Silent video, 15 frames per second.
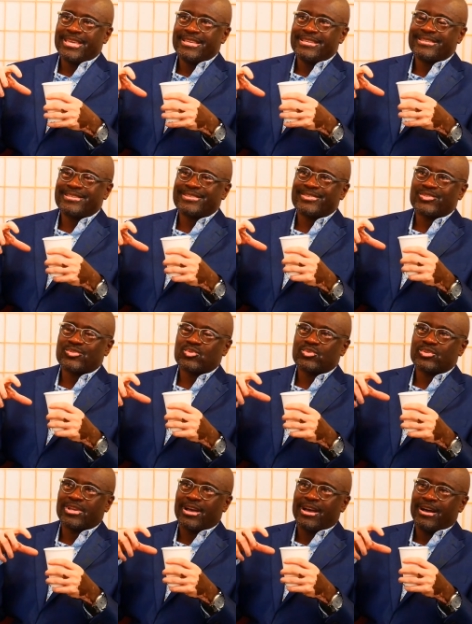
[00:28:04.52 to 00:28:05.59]

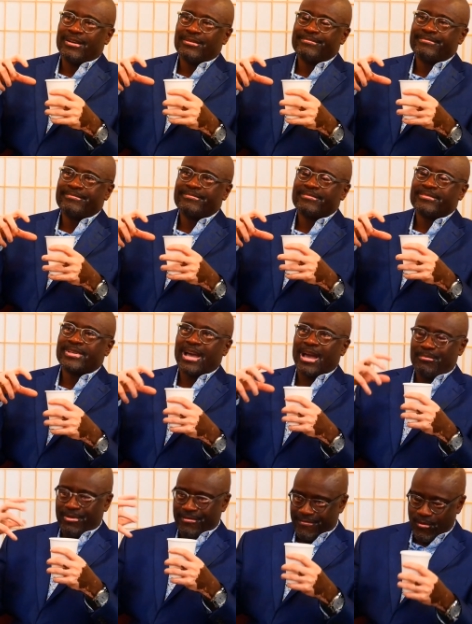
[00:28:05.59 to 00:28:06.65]
piece um,
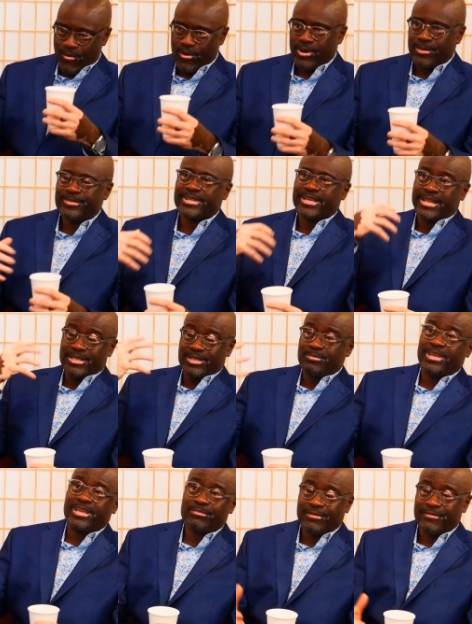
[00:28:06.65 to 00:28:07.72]
got performed and is
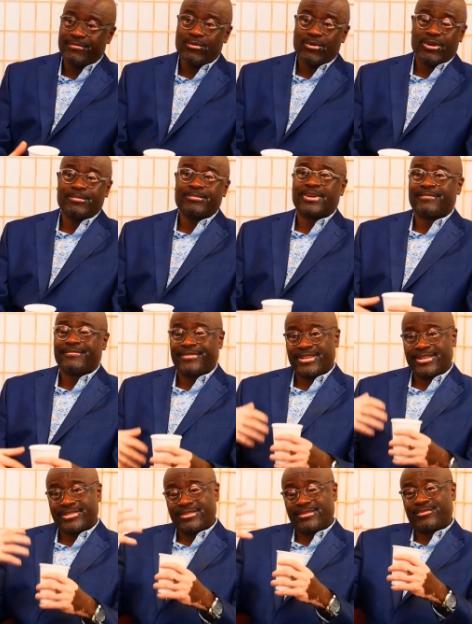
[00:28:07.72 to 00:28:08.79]
being performed. I'm
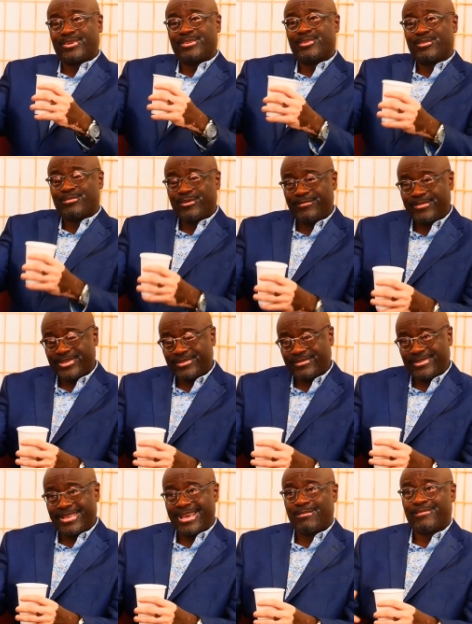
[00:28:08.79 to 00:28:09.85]
finishing three more movements
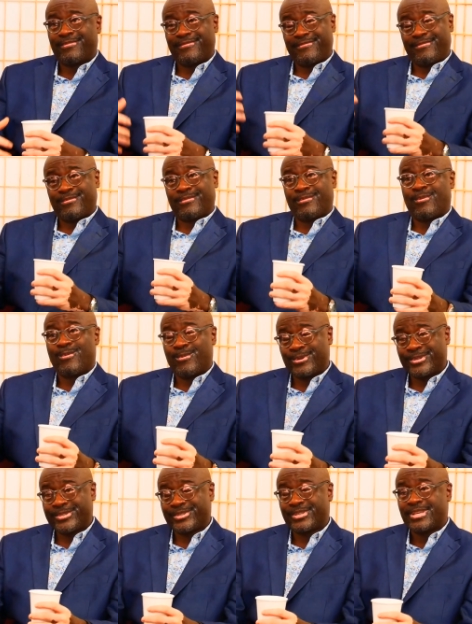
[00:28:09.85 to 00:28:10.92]
for that for a
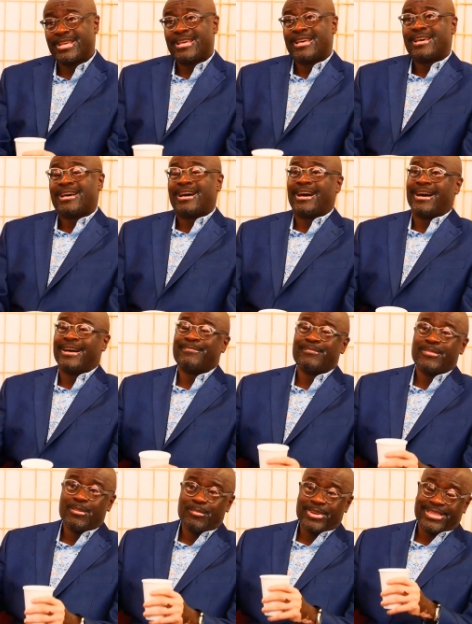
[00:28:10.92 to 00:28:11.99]
course, uh,
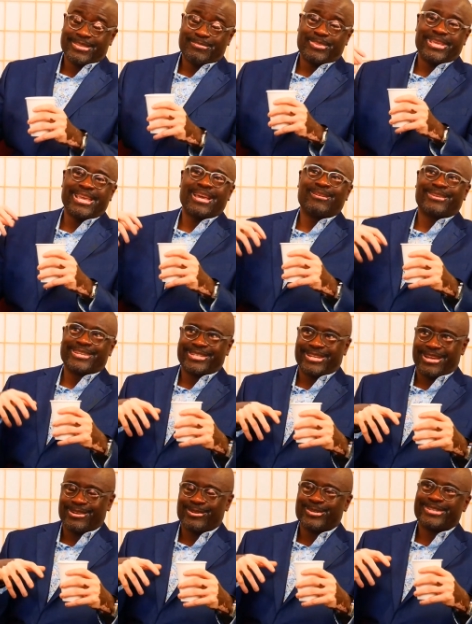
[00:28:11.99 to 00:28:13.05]
but the piano
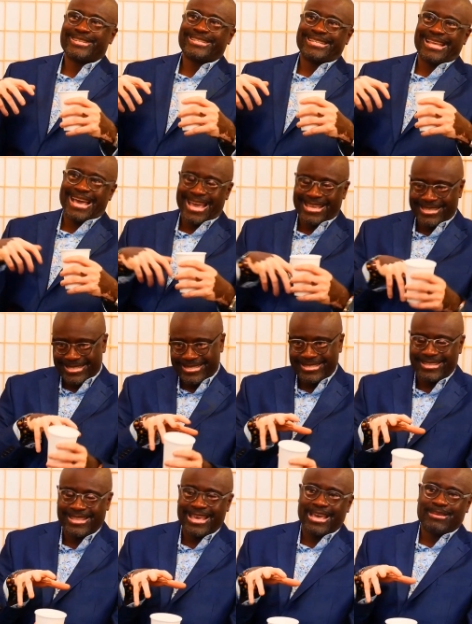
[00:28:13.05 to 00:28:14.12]
concerto ties
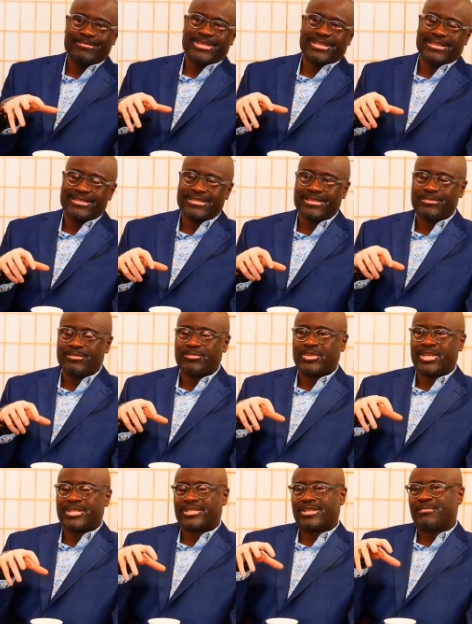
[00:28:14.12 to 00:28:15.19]
into that because it
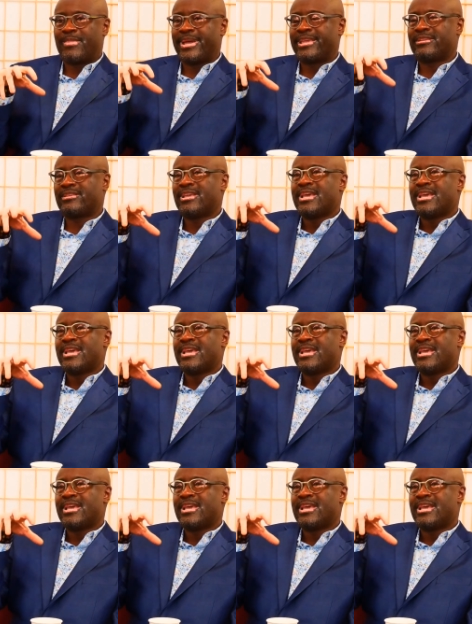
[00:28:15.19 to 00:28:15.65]
it's the mic.